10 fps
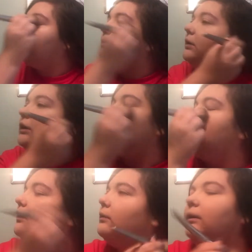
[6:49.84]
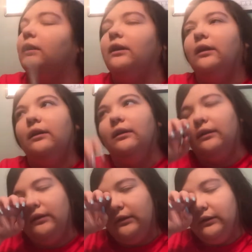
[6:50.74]
putting it where
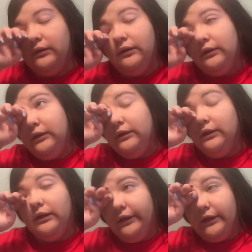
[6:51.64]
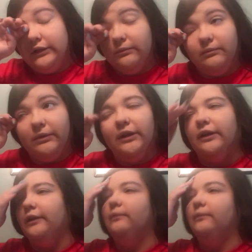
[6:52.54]
I got some in my eye.